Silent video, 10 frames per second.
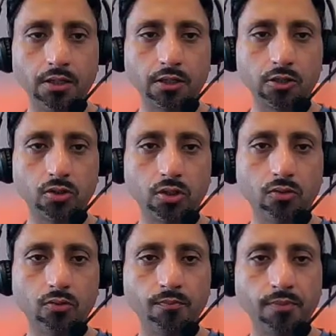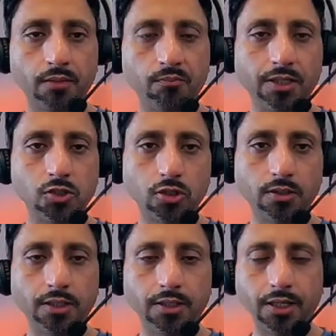So you mention the
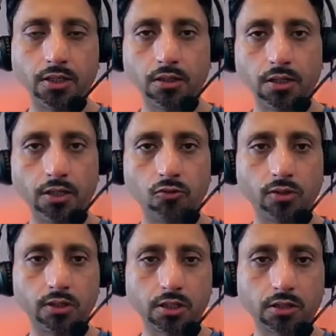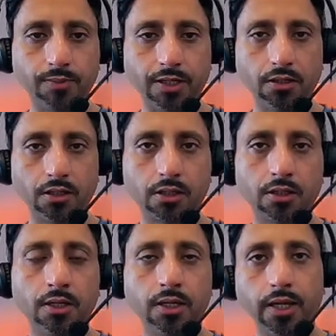net interest expense
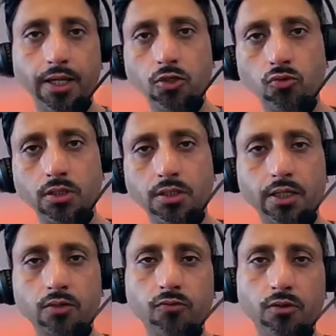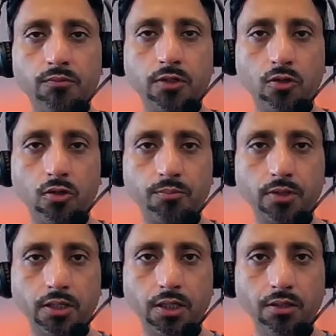and you deduct from the
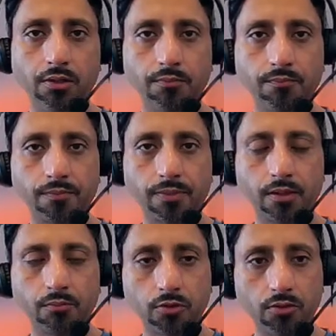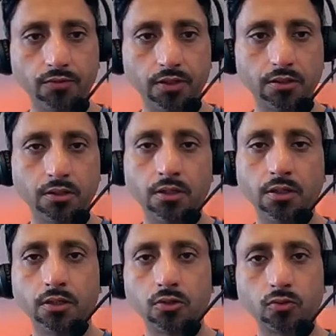operating profit
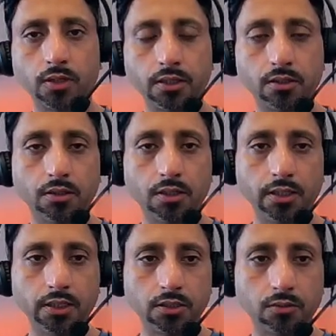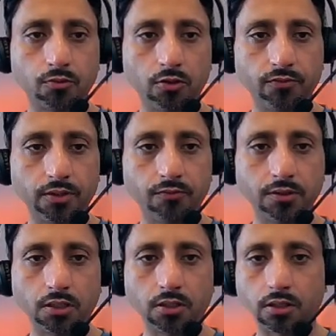to get another profit, which
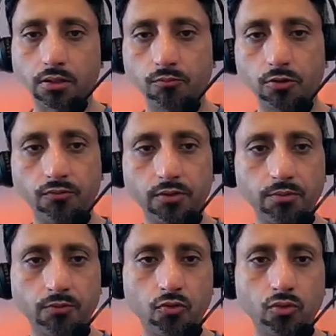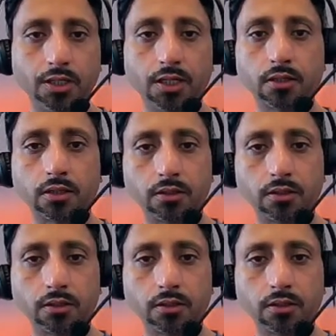is profit before tax.